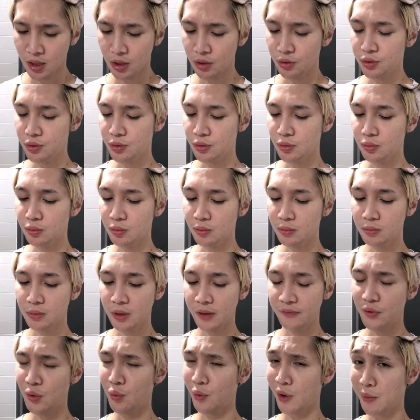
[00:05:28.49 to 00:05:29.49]
You do,
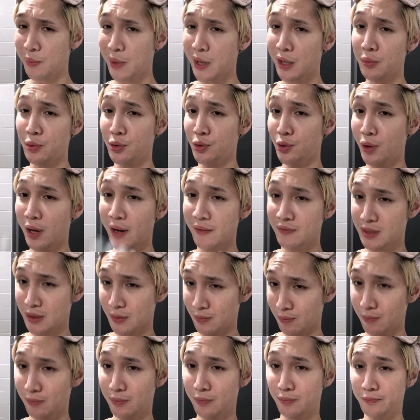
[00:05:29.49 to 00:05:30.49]
if you're wearing makeup, you do have
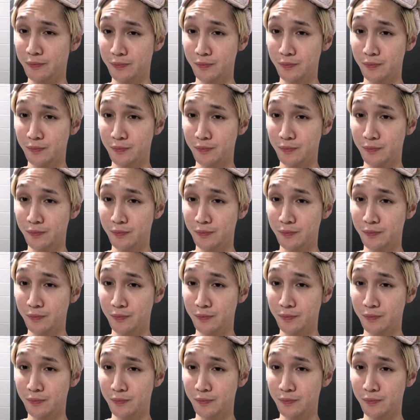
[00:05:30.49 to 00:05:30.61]
to